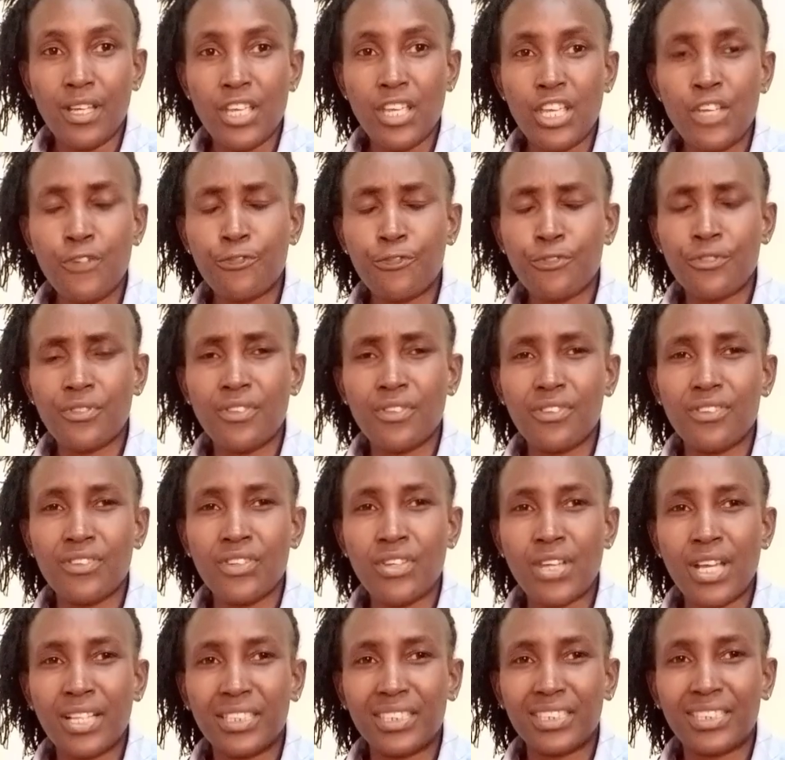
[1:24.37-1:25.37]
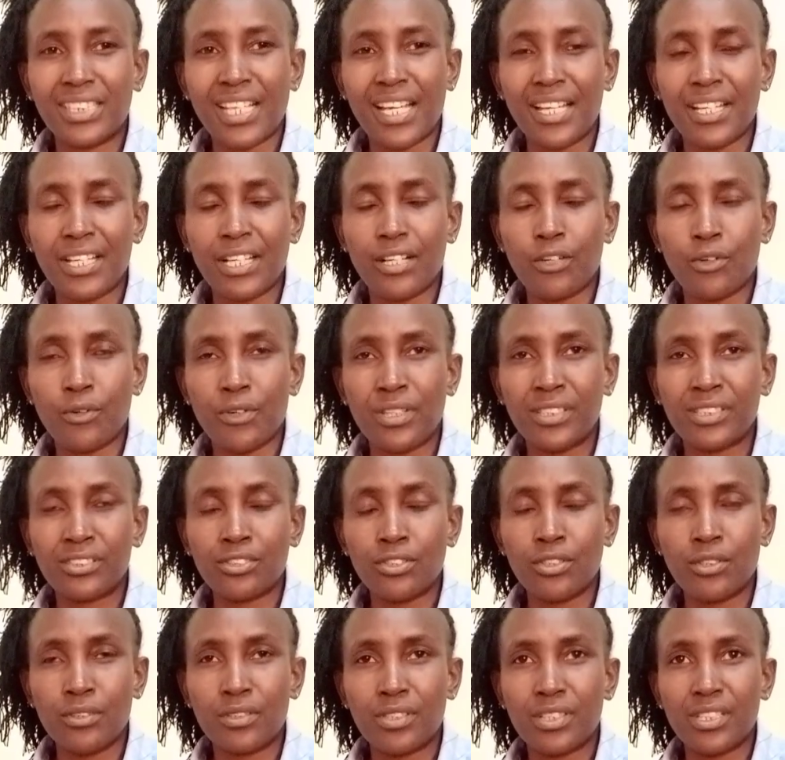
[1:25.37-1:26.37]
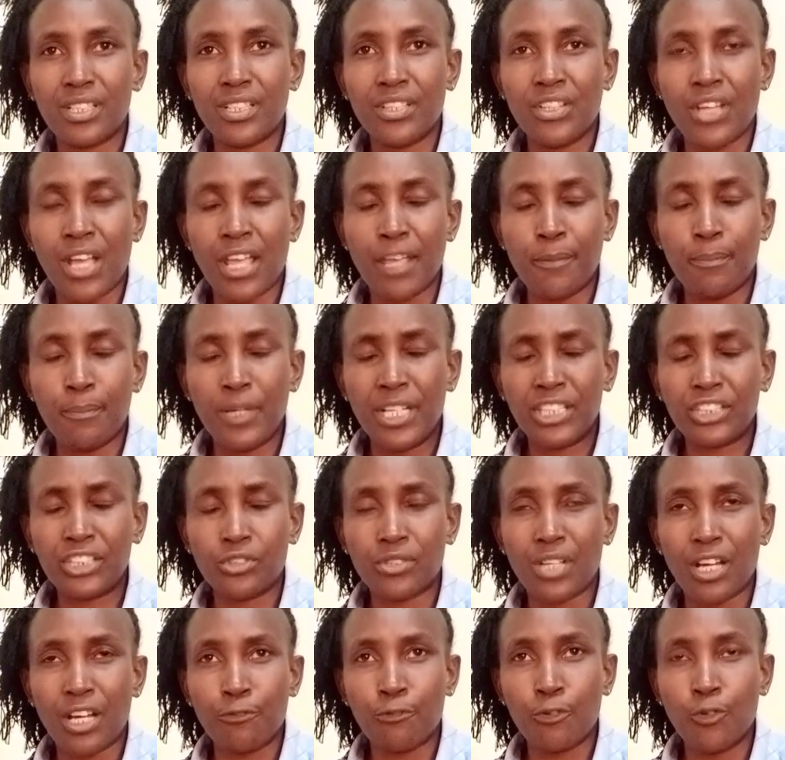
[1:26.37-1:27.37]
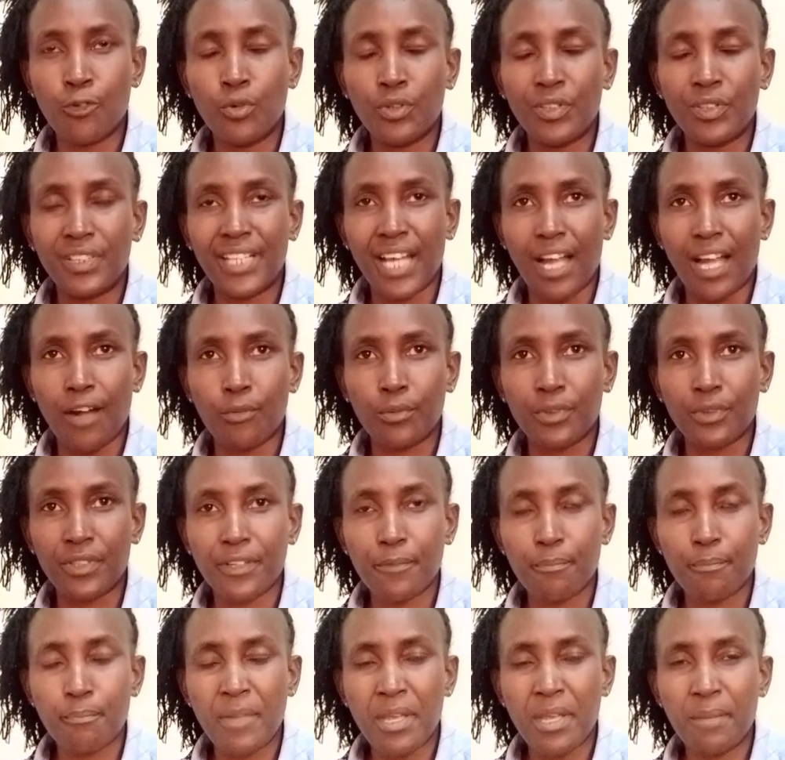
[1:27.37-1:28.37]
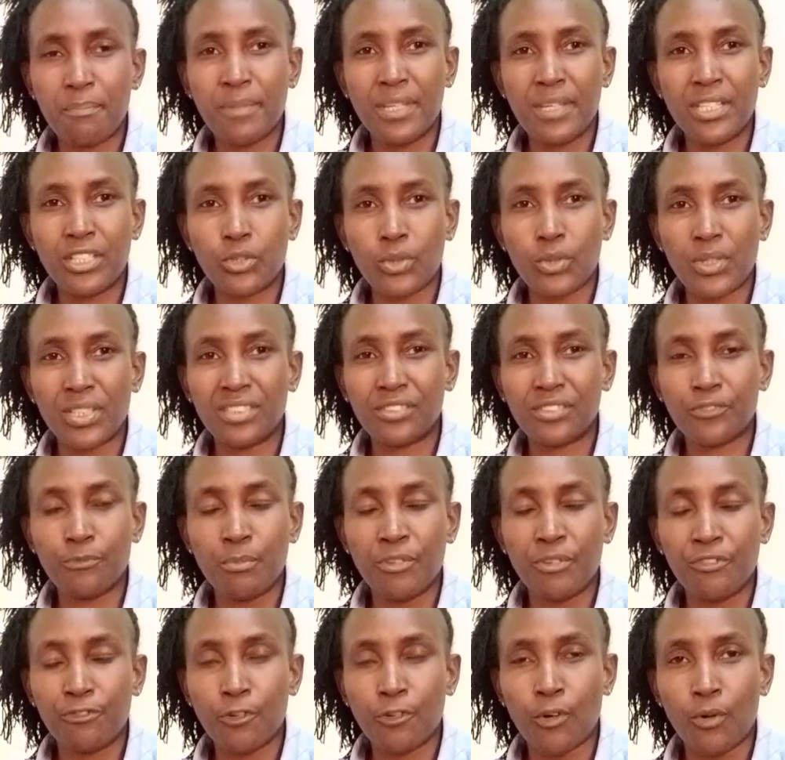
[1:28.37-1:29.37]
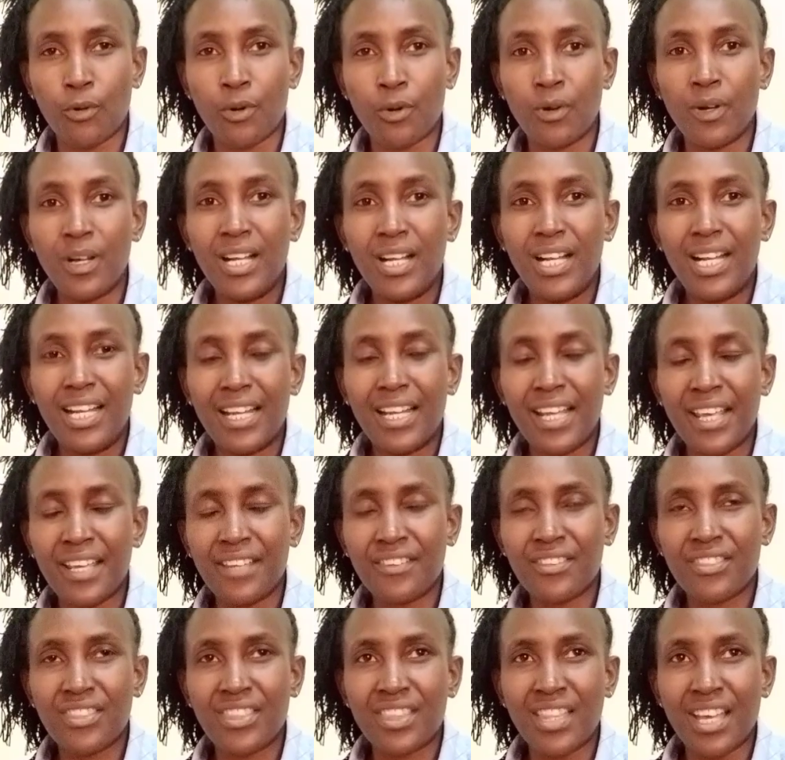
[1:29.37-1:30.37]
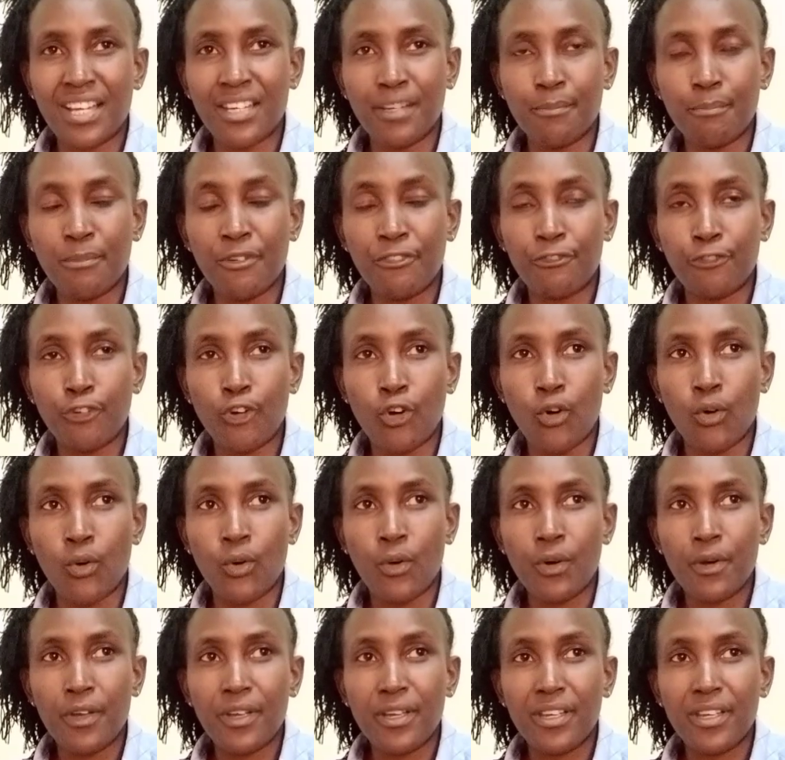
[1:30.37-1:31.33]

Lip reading: If your channel is not, your impression have gone down maybe twice before than before,